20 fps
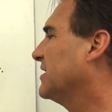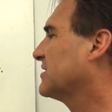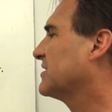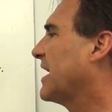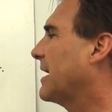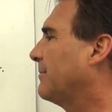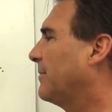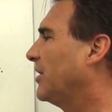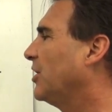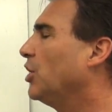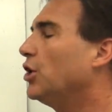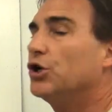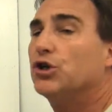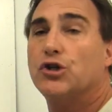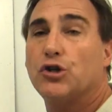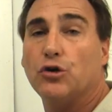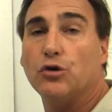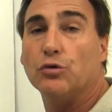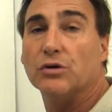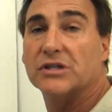assignment.
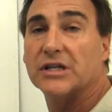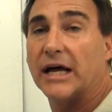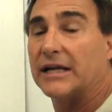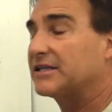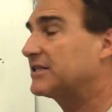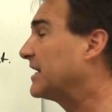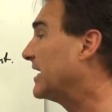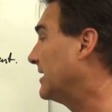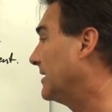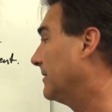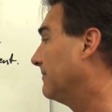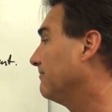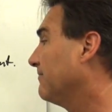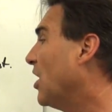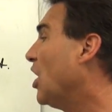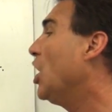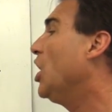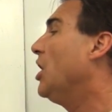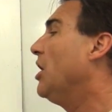To is not stated.